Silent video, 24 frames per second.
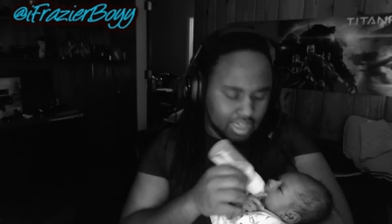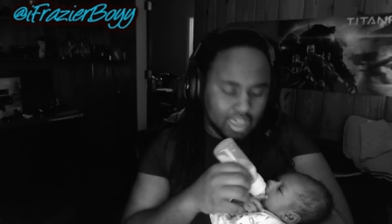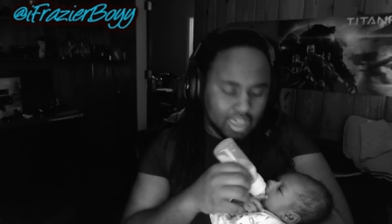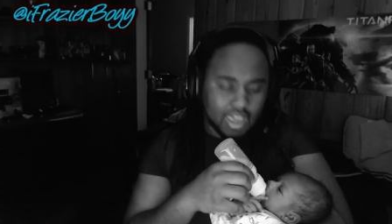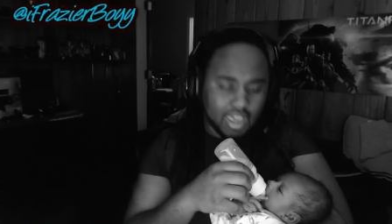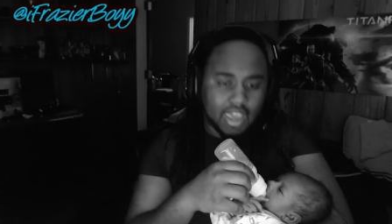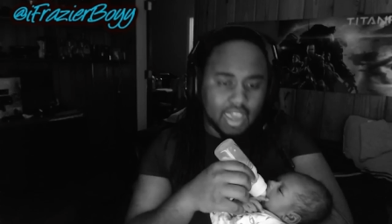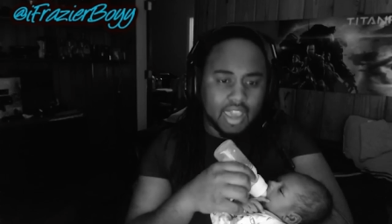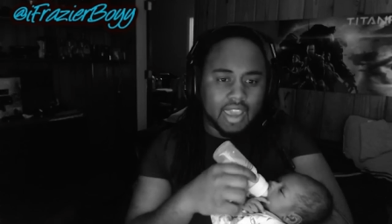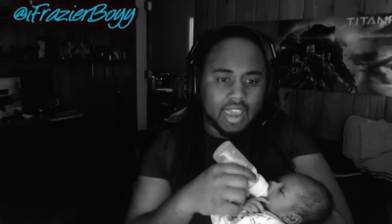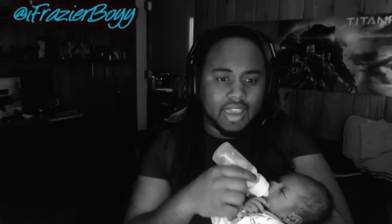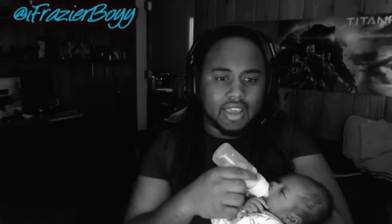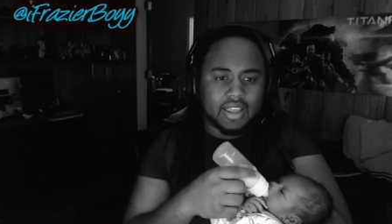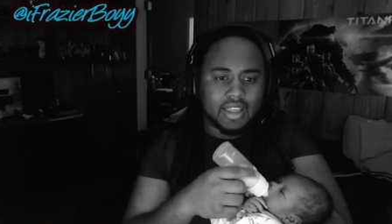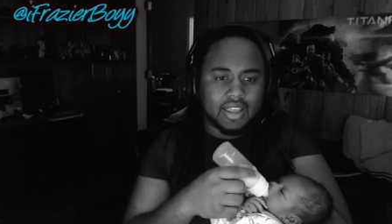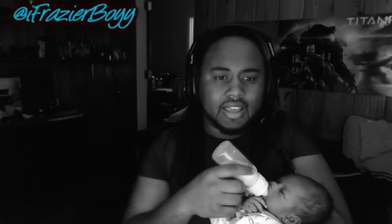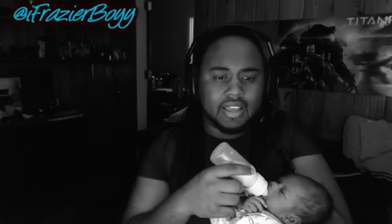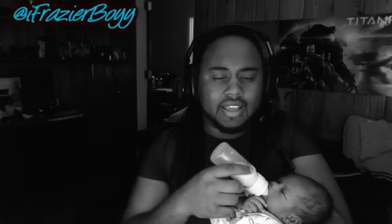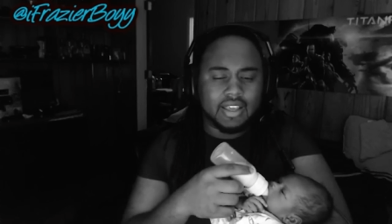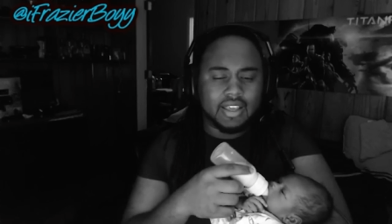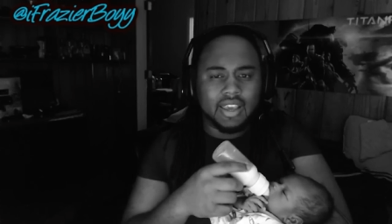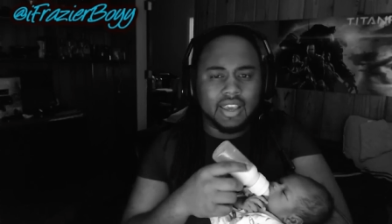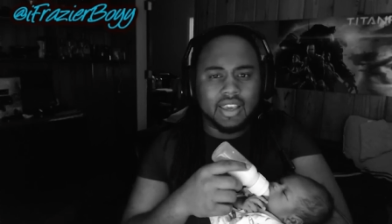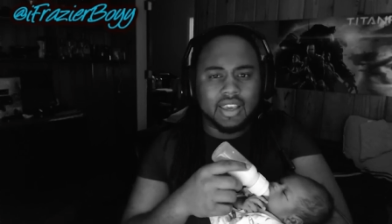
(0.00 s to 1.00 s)
and
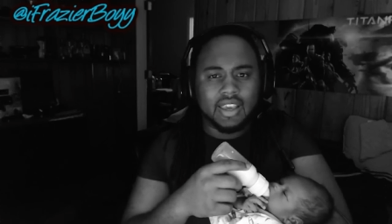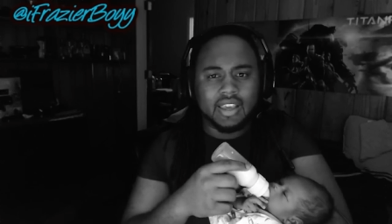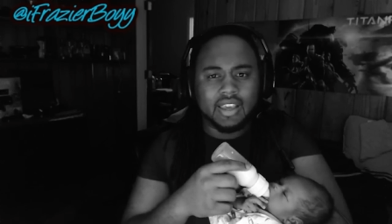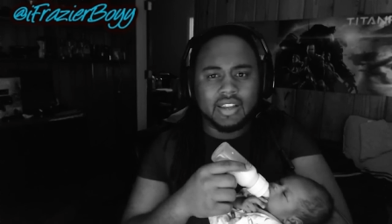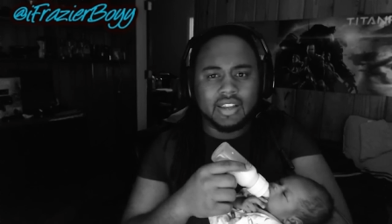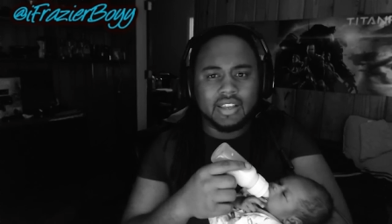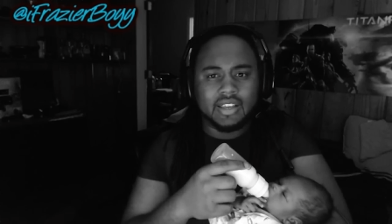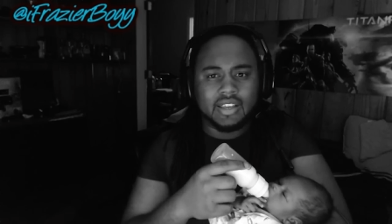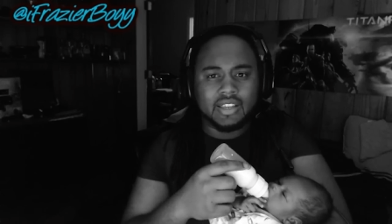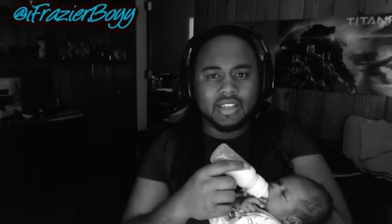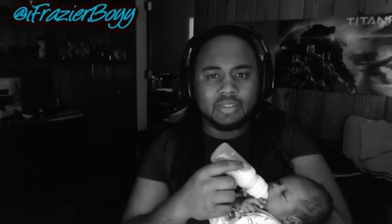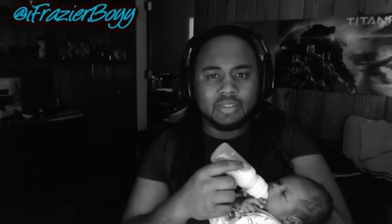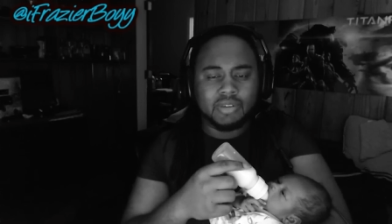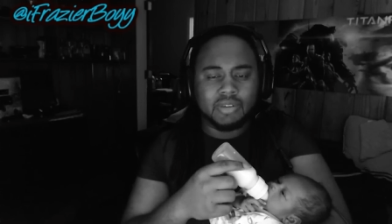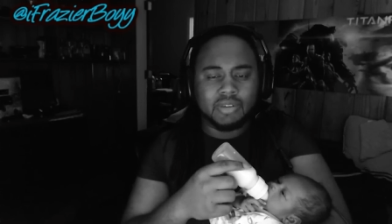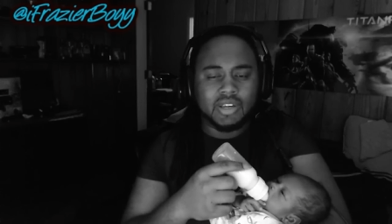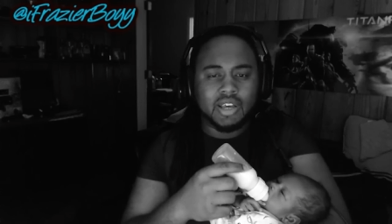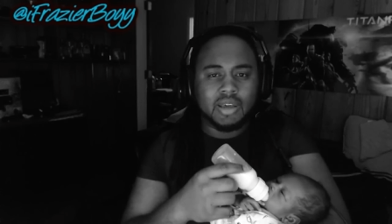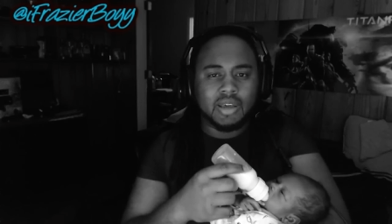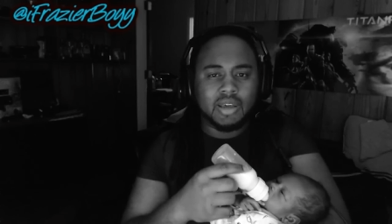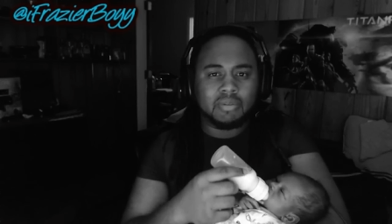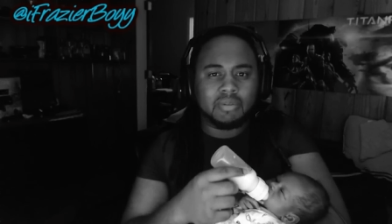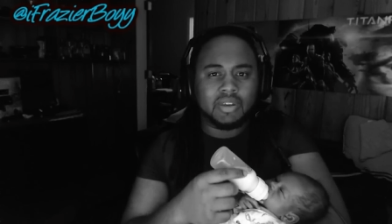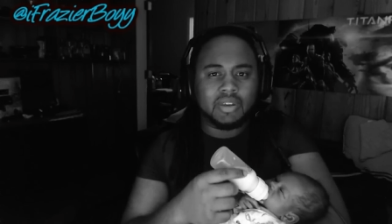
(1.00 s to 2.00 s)
and it's
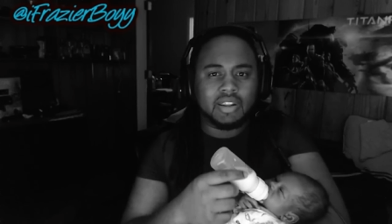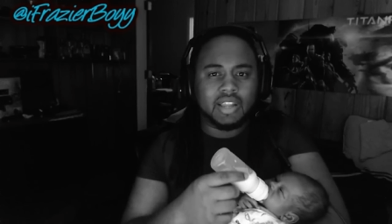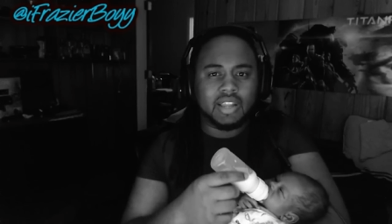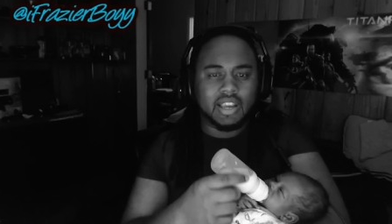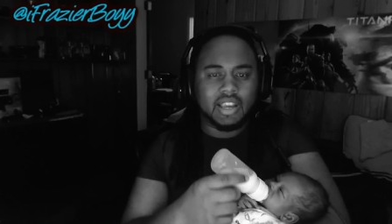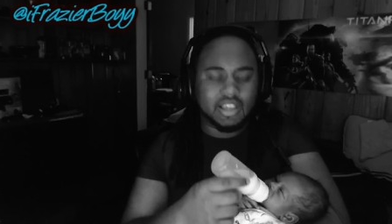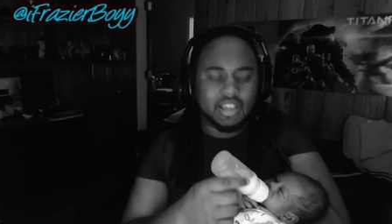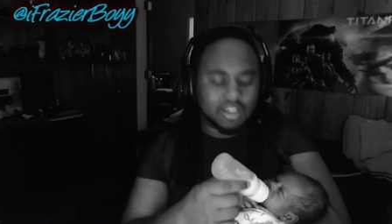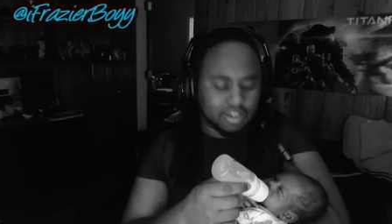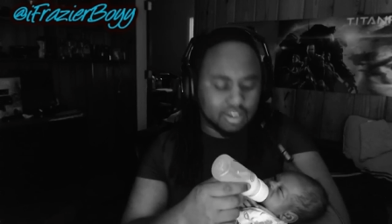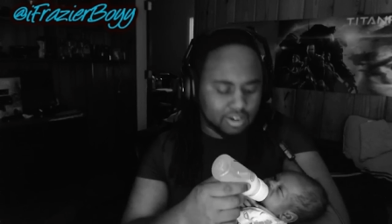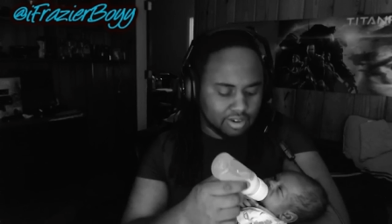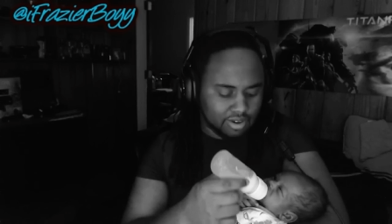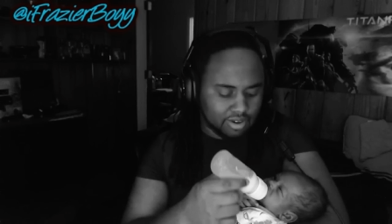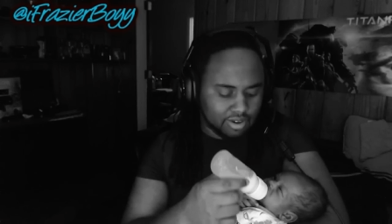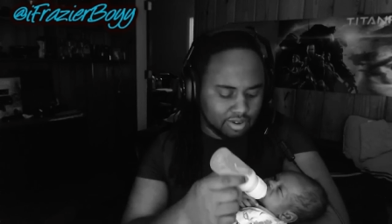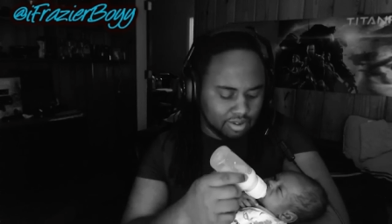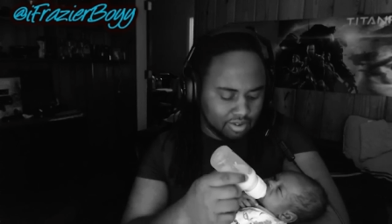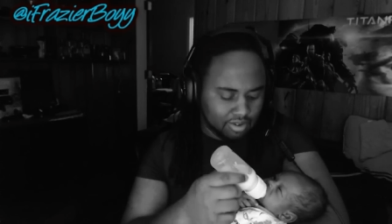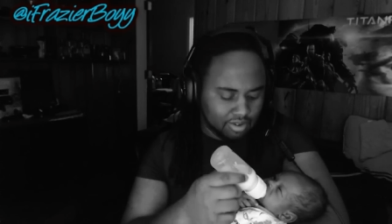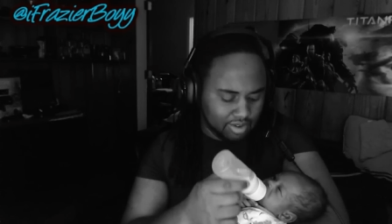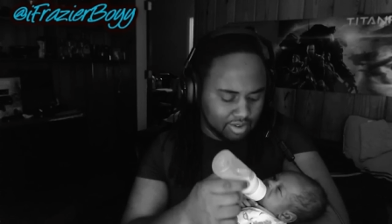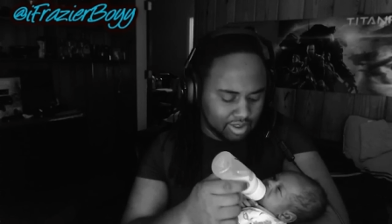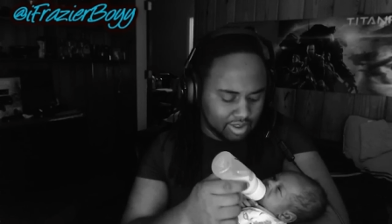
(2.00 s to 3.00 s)
becoming like
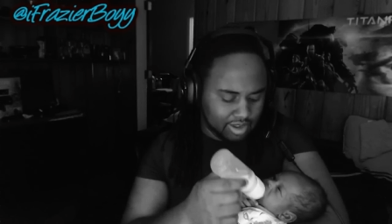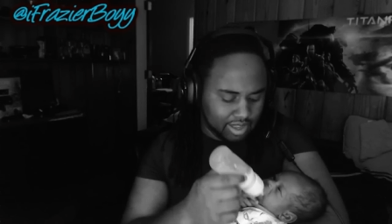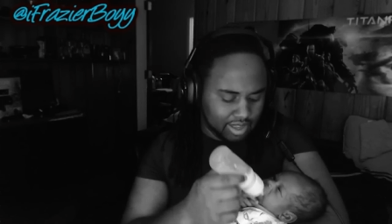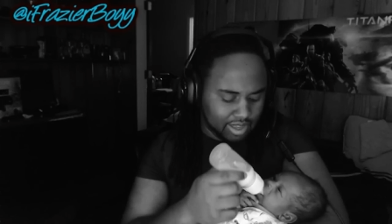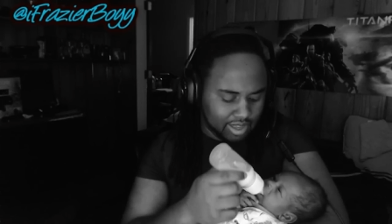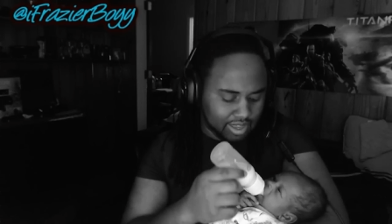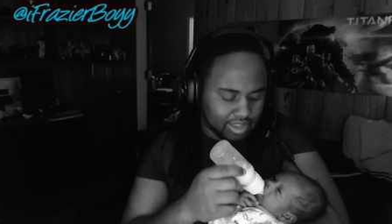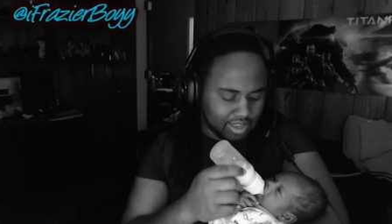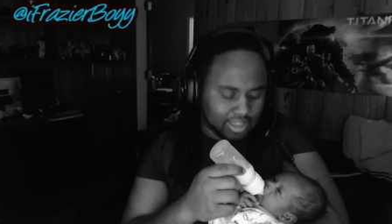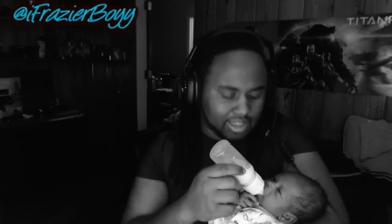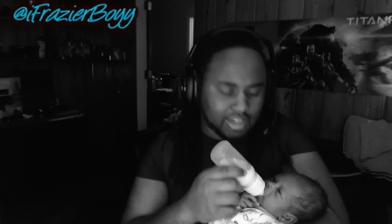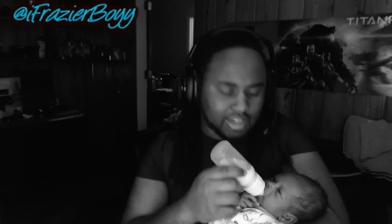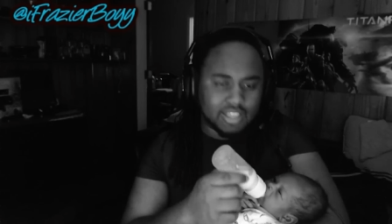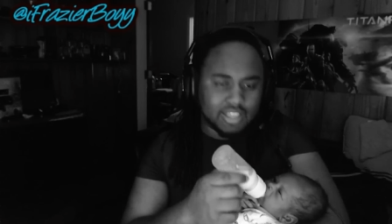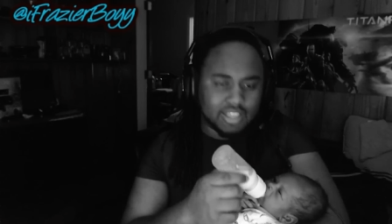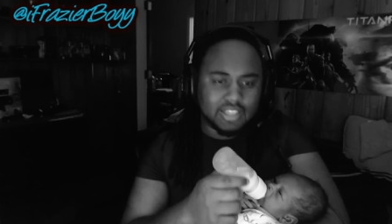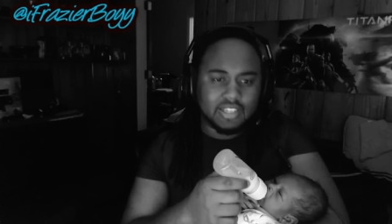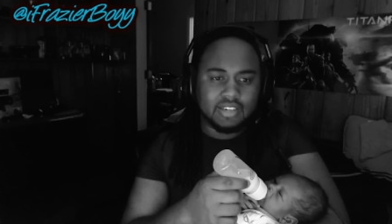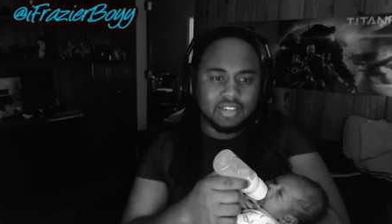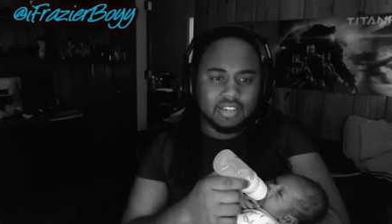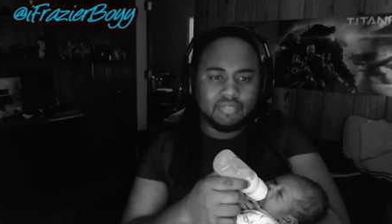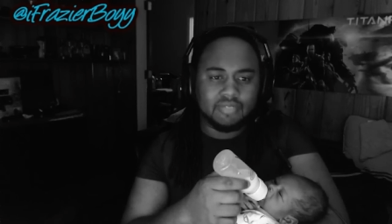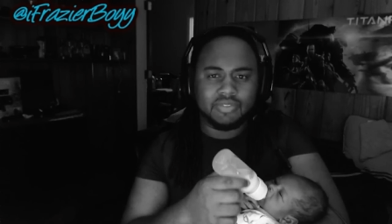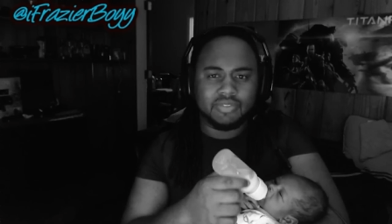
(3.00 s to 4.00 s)
annoying. Like it, it
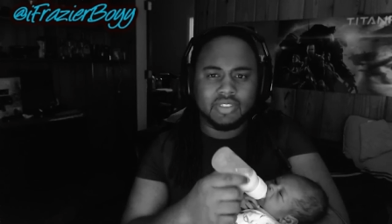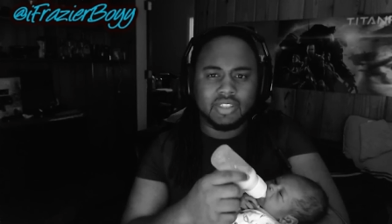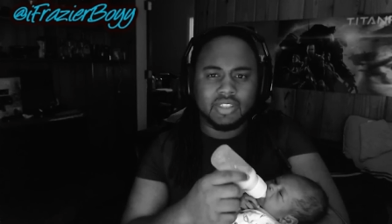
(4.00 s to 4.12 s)
doesn't.